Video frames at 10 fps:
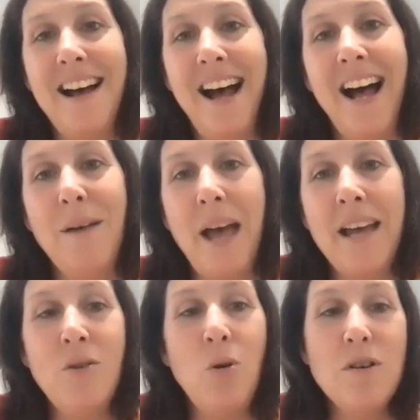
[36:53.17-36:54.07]

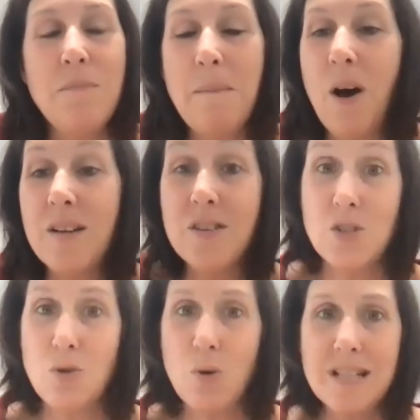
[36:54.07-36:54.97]
And in order to be part of the
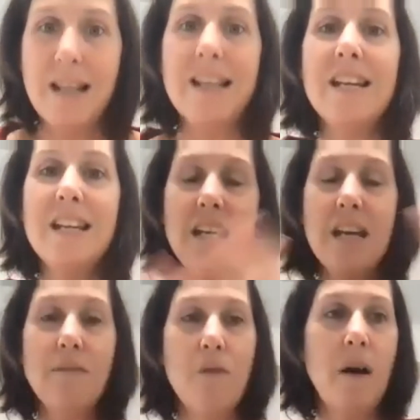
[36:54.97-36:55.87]
storytelling and
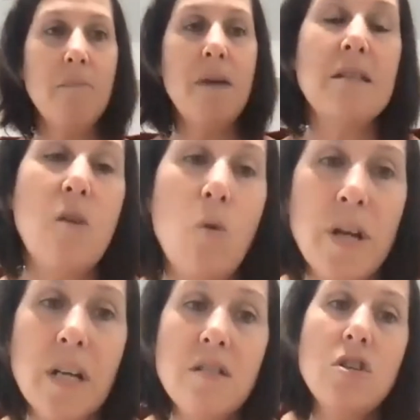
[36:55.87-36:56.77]
hear from our amazing audience,